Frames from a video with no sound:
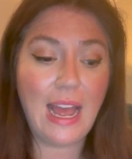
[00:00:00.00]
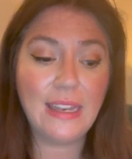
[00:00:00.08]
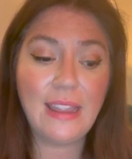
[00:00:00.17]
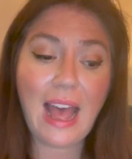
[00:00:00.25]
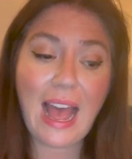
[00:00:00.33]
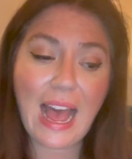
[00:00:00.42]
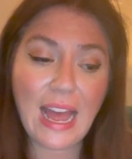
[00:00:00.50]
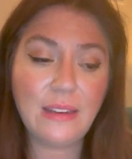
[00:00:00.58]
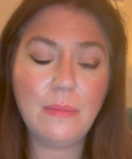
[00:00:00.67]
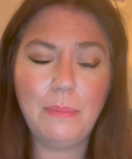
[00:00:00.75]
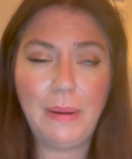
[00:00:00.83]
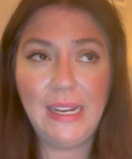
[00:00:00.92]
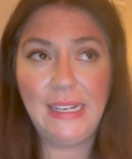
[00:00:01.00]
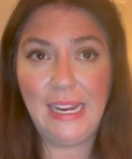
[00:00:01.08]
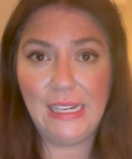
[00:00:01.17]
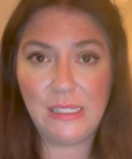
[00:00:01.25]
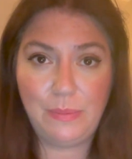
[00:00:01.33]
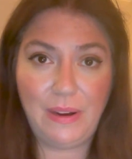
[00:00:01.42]
and that hadn't been the
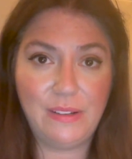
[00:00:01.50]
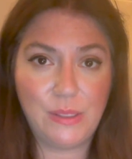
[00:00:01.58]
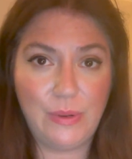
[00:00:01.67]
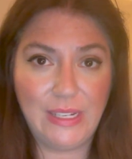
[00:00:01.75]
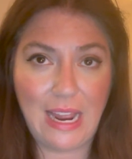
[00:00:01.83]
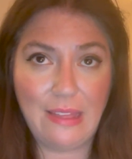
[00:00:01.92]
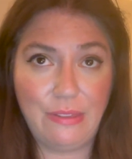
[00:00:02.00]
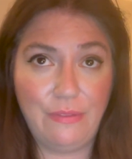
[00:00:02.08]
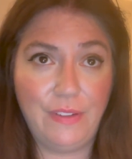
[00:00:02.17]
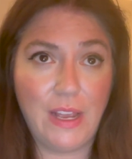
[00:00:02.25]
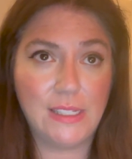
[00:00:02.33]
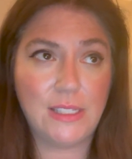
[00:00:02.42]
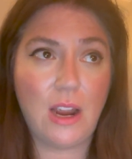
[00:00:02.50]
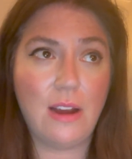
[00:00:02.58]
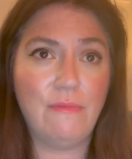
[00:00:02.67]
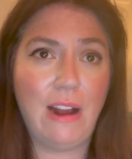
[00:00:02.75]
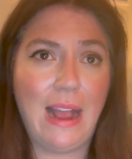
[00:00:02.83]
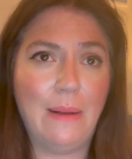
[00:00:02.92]
experience we'd had the first
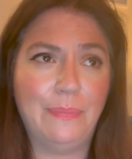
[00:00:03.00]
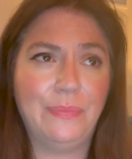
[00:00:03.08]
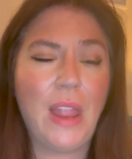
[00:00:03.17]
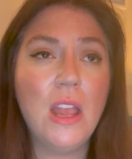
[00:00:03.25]
time round.